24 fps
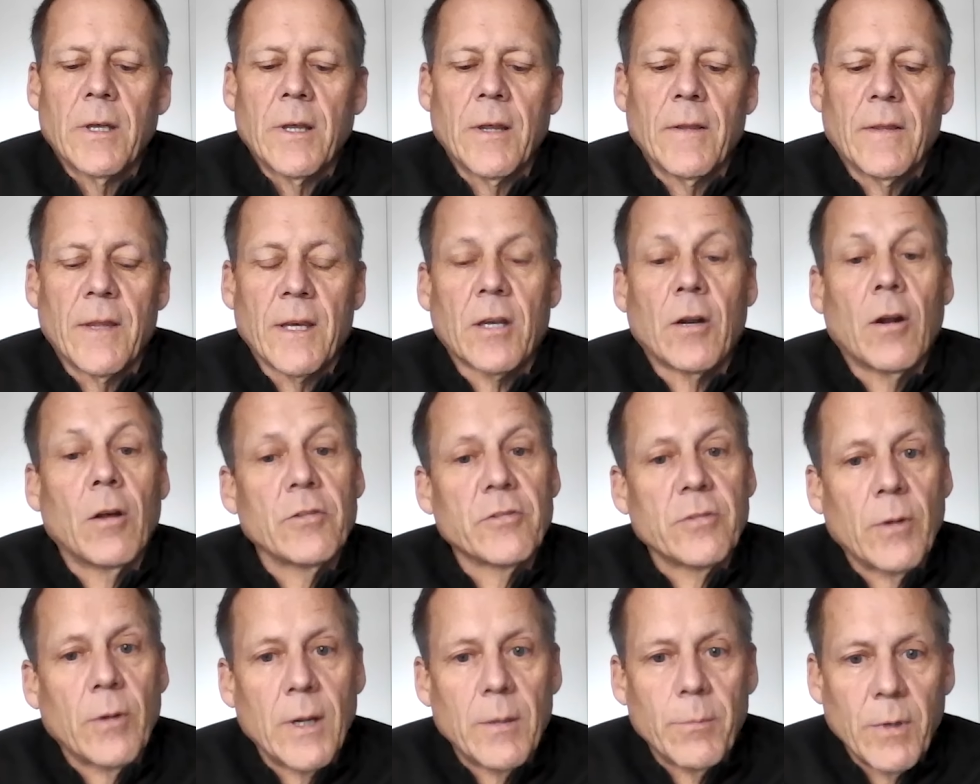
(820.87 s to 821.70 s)
They can
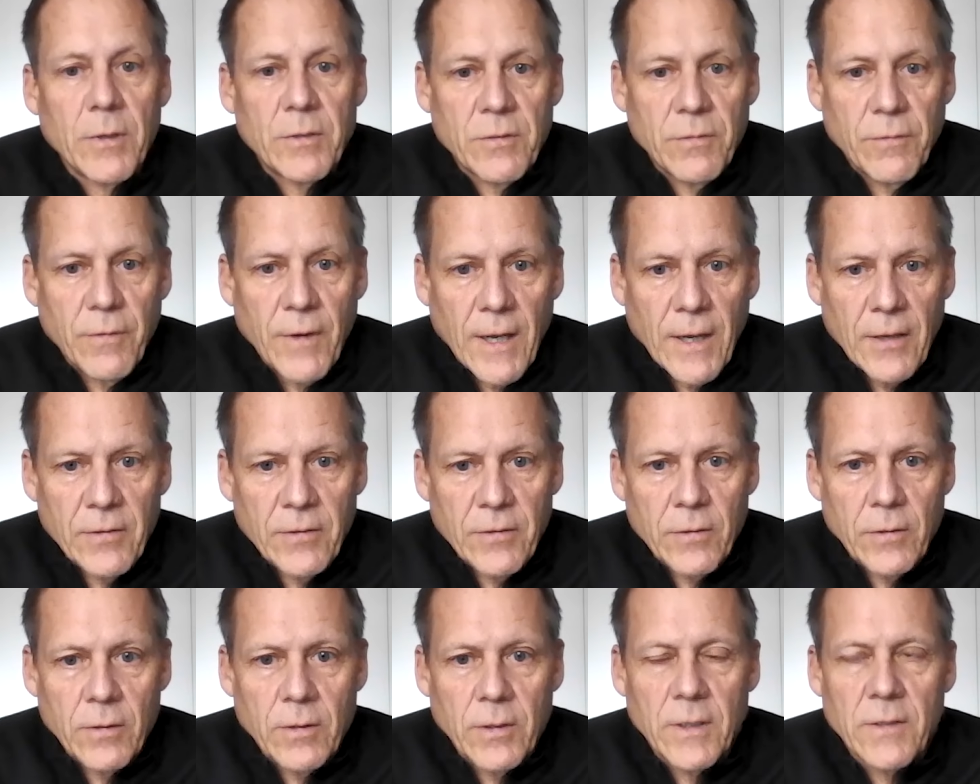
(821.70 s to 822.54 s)
also write it much
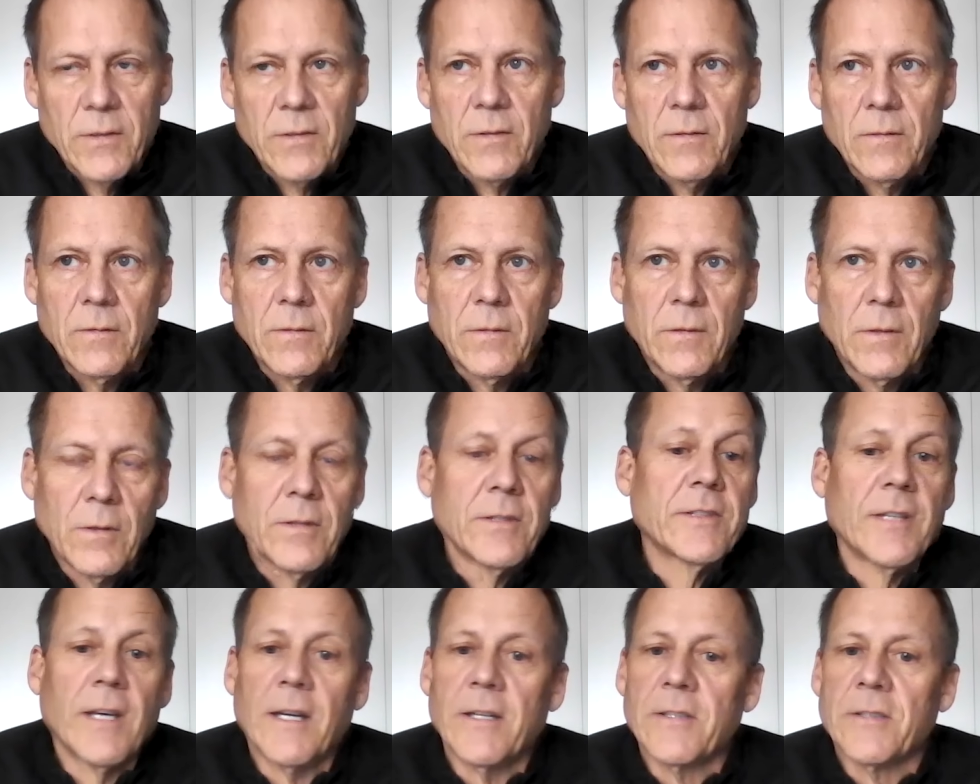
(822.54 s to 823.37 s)
faster. It's, I
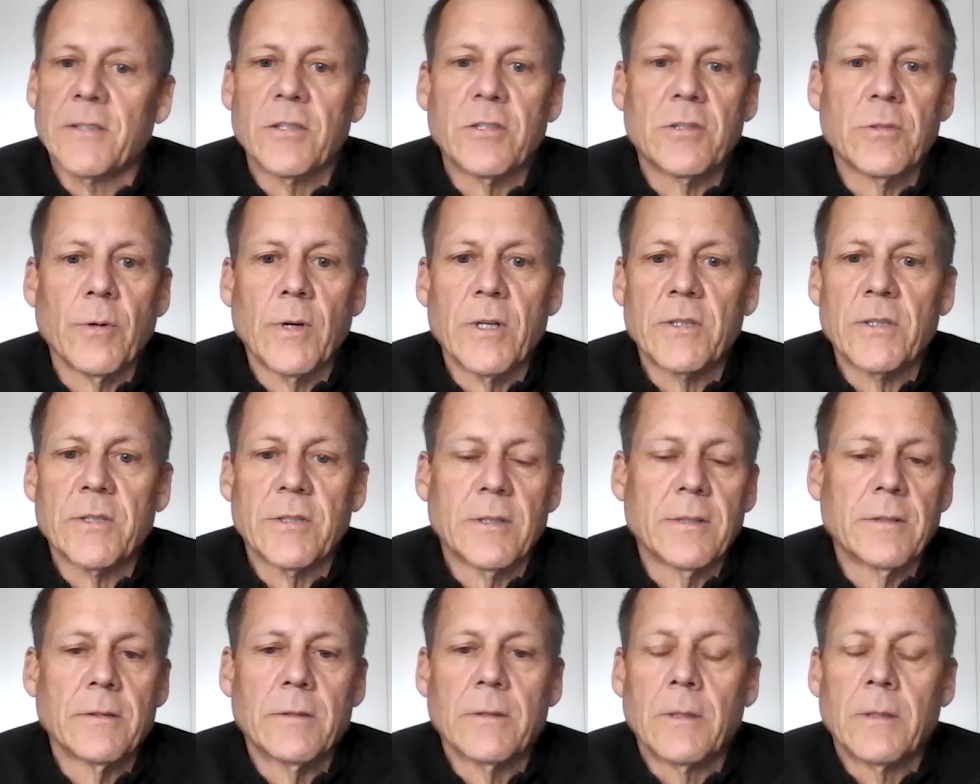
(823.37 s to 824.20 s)
just had a
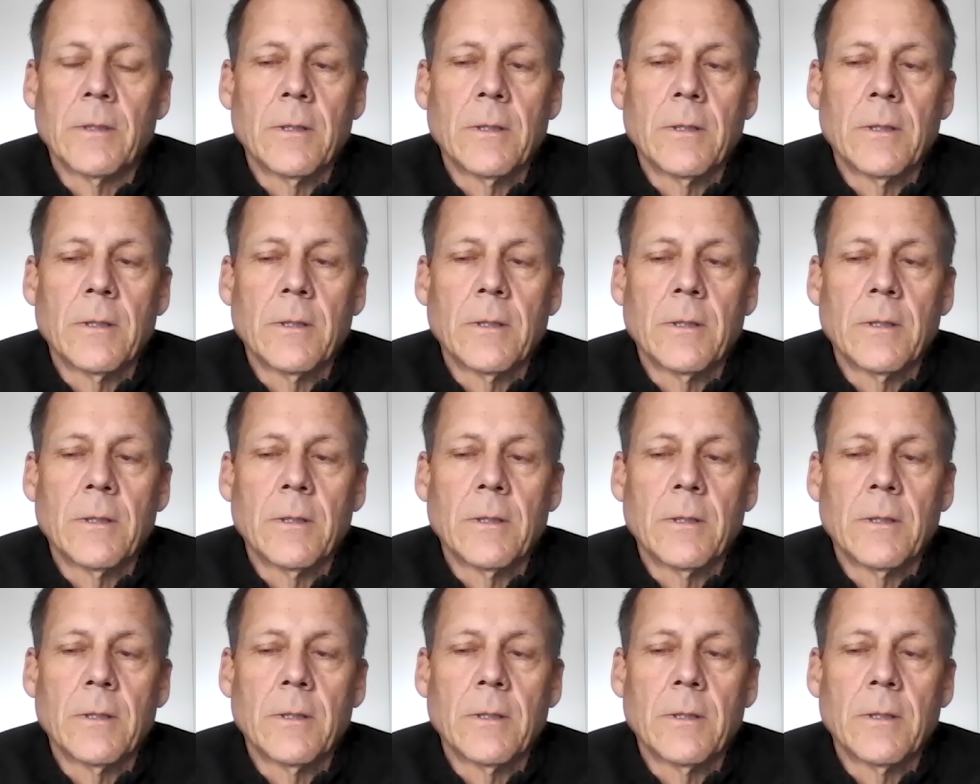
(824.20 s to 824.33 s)
situation.